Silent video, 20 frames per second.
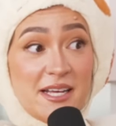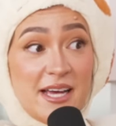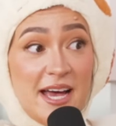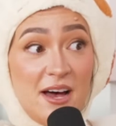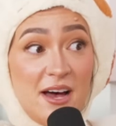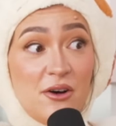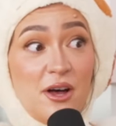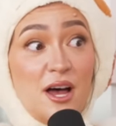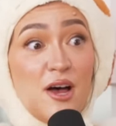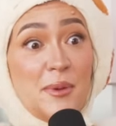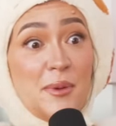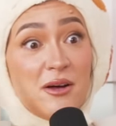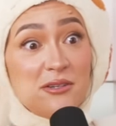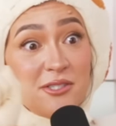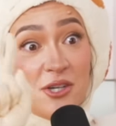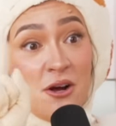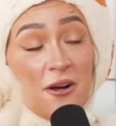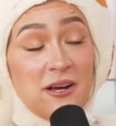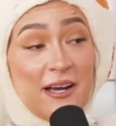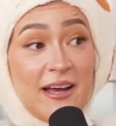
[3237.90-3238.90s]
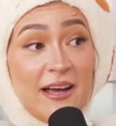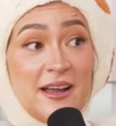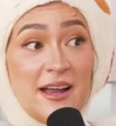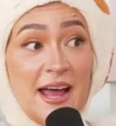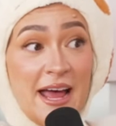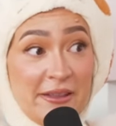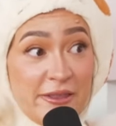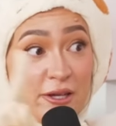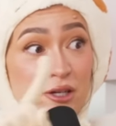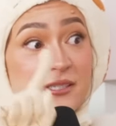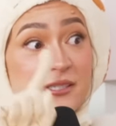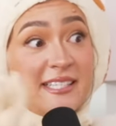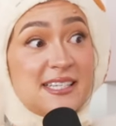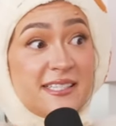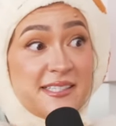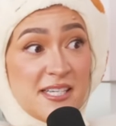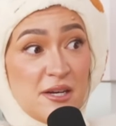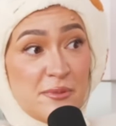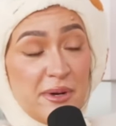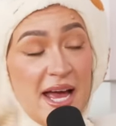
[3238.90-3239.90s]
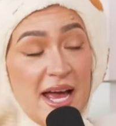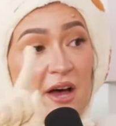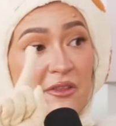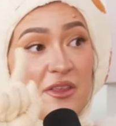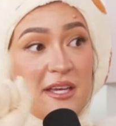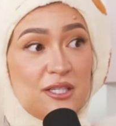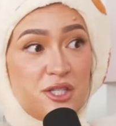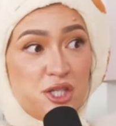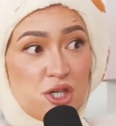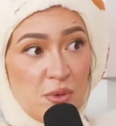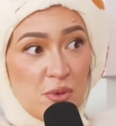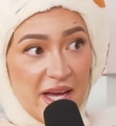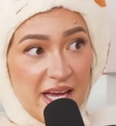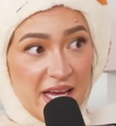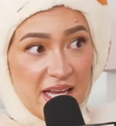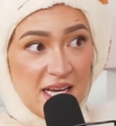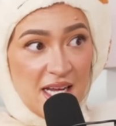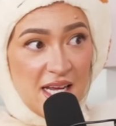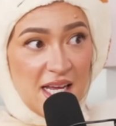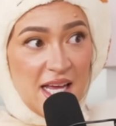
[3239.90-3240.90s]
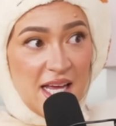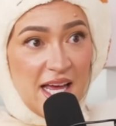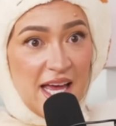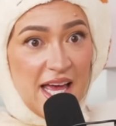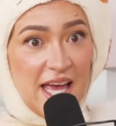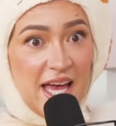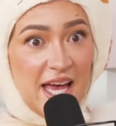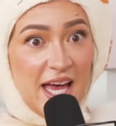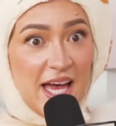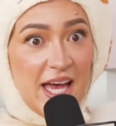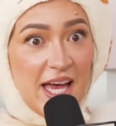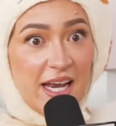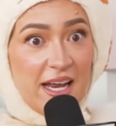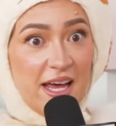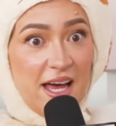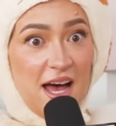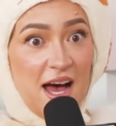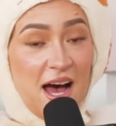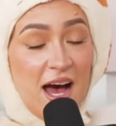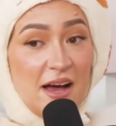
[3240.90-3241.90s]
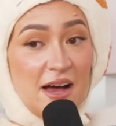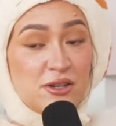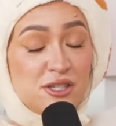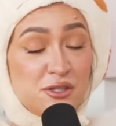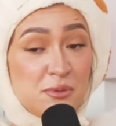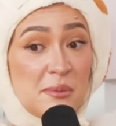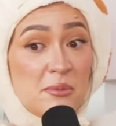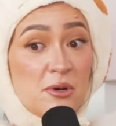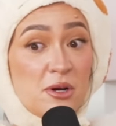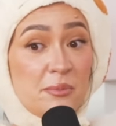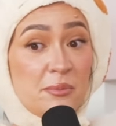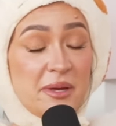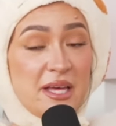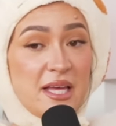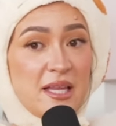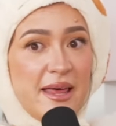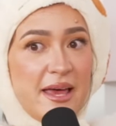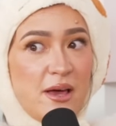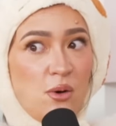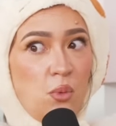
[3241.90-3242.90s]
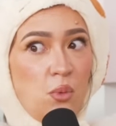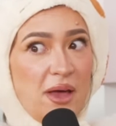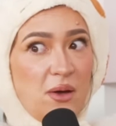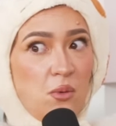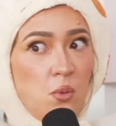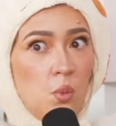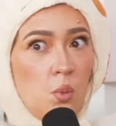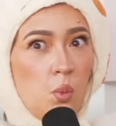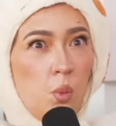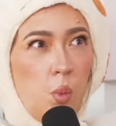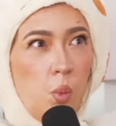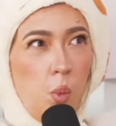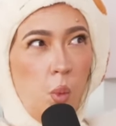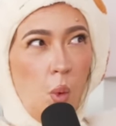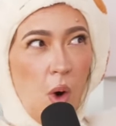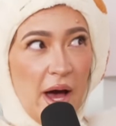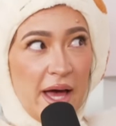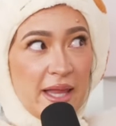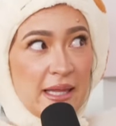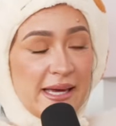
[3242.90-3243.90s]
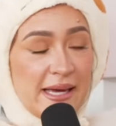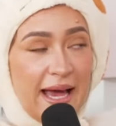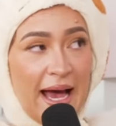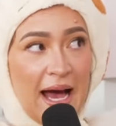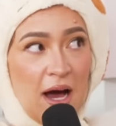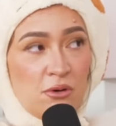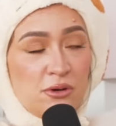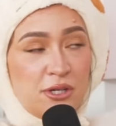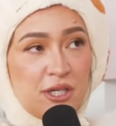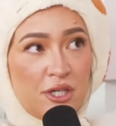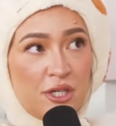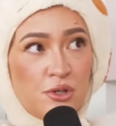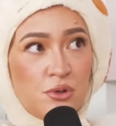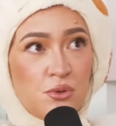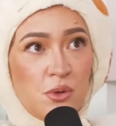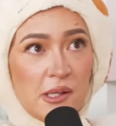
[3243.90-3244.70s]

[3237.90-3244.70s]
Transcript: out about Target and their system and how they do it. And I just remember being like, wait, what? Like, how do you,